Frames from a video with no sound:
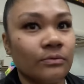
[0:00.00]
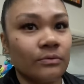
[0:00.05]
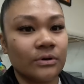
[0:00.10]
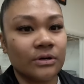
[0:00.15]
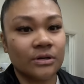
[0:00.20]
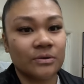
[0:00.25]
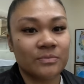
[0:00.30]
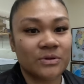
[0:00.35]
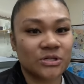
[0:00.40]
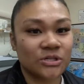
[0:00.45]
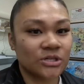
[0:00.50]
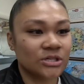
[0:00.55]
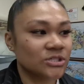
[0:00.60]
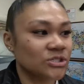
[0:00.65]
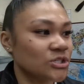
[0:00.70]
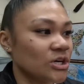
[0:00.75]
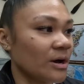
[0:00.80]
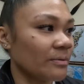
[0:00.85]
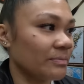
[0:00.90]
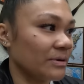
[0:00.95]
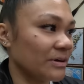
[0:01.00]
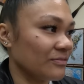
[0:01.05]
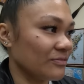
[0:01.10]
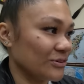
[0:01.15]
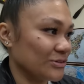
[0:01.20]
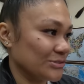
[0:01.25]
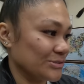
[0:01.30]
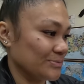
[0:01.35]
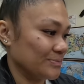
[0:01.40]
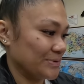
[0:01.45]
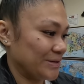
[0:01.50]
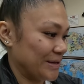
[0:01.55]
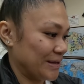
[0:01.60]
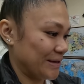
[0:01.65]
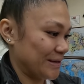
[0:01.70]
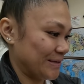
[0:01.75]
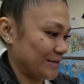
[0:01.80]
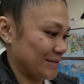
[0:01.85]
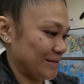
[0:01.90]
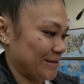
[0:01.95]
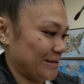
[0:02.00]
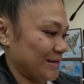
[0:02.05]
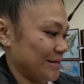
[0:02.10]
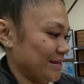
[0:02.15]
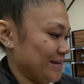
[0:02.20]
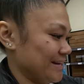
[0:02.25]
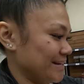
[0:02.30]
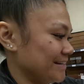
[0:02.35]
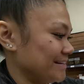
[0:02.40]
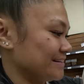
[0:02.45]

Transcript: We're gonna be shopping for some candy.